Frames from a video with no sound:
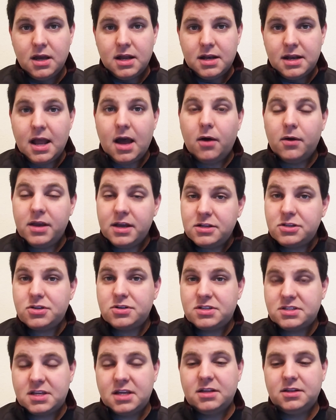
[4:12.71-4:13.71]
Now,
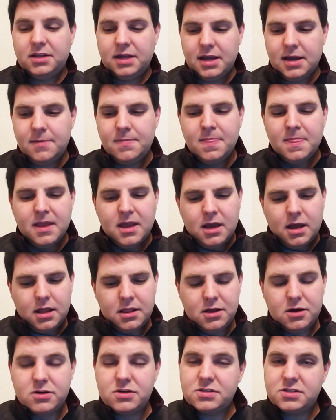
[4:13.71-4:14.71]
interestingly,
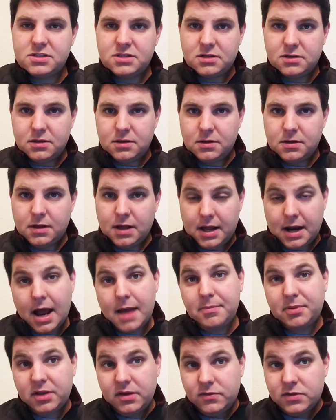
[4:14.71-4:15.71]
and I
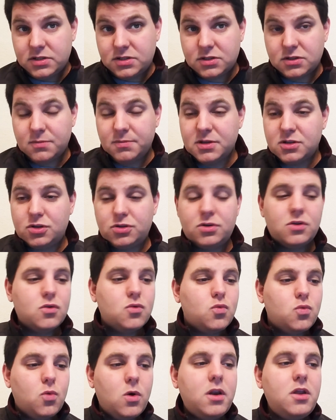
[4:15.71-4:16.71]
believe this to be true,
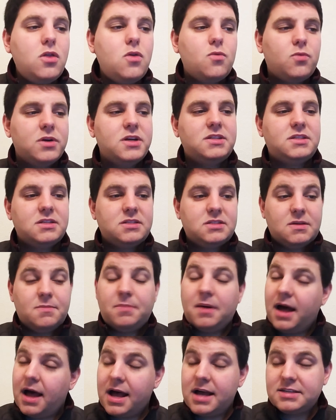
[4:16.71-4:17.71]
one of the reasons that
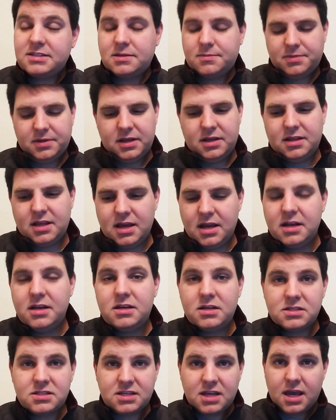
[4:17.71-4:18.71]
possibly the
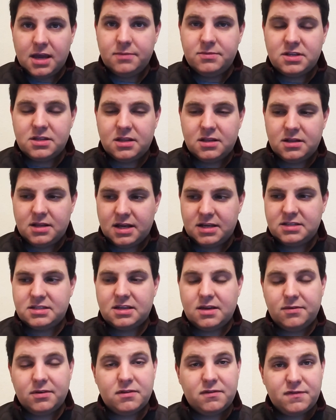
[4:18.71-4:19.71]
Indians came to the
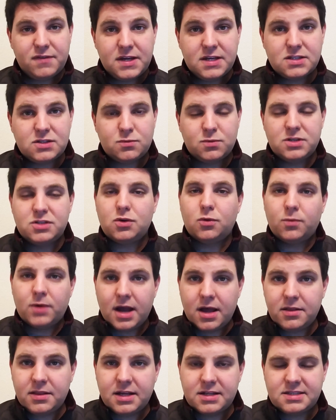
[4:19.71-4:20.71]
Thanksgiving feast was
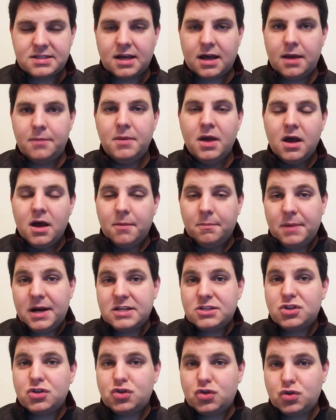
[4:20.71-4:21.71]
around that time,
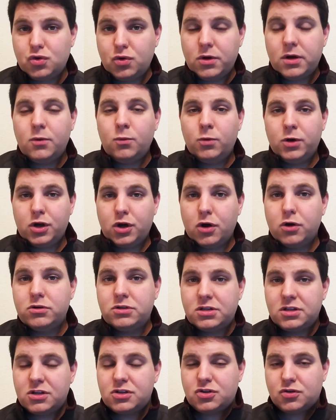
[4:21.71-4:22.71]
Massasoit would go
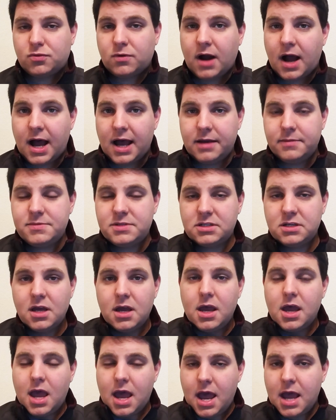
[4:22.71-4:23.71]
to the tribes
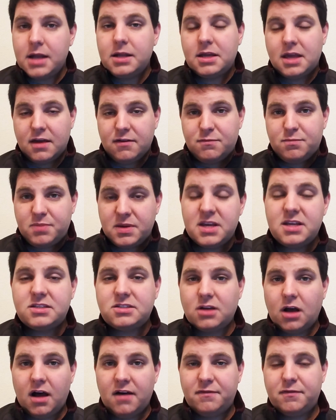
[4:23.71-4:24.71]
and give
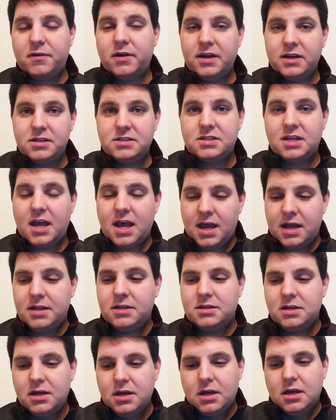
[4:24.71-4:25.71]
peace offerings,
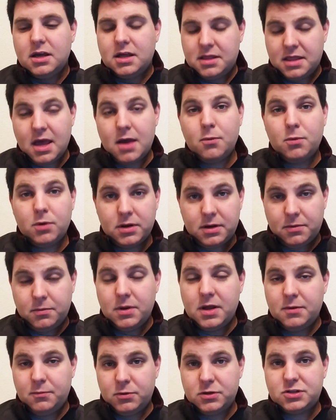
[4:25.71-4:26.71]
and they would
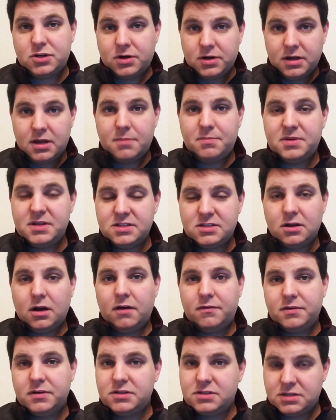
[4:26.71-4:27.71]
in return get peace
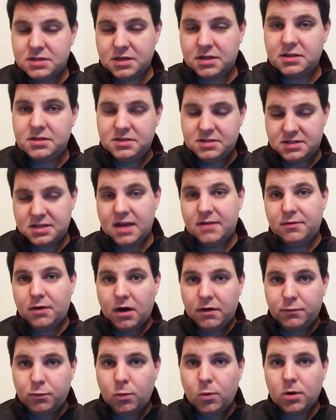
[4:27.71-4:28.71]
offerings to stave
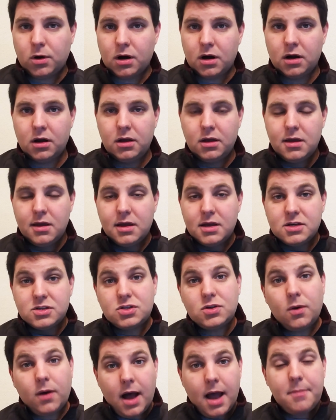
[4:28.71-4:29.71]
off war.
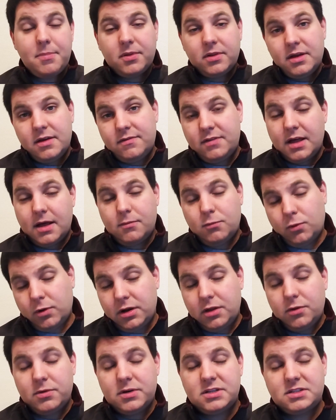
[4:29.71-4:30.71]
So I believe that one
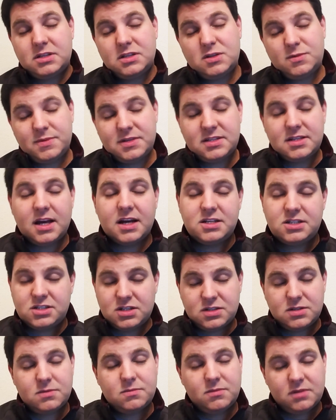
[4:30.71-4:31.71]
of the reasons, besides
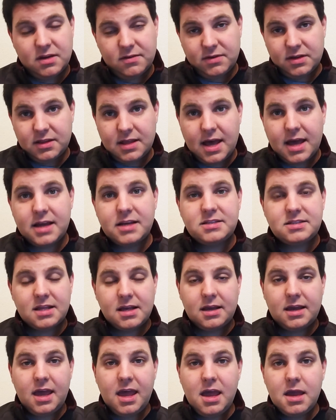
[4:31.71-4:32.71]
just giving thanks,
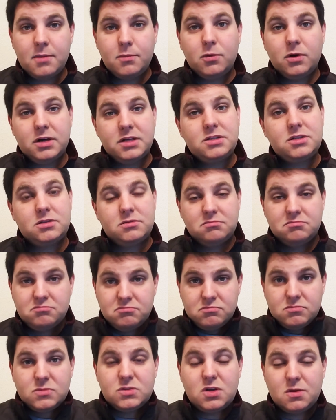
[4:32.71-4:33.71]
they came was
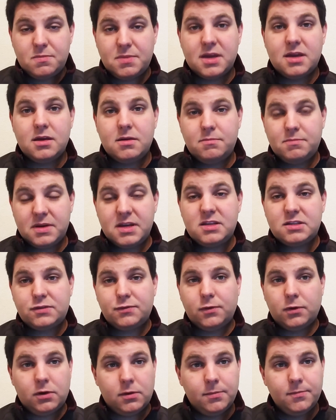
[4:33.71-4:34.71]
to be
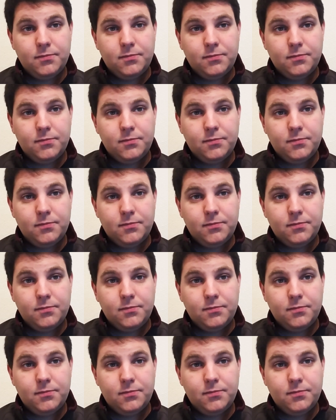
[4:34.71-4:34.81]
peaceful.